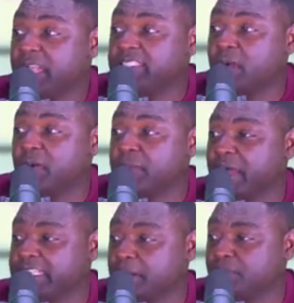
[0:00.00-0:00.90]

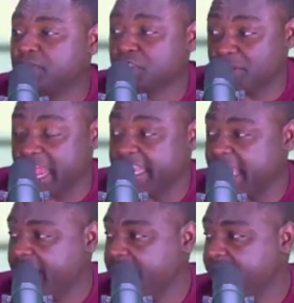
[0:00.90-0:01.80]
transpired? This is
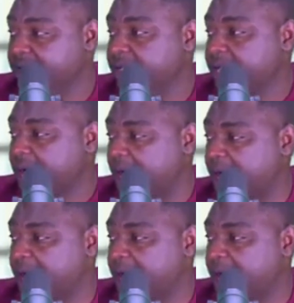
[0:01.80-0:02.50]
1966 December.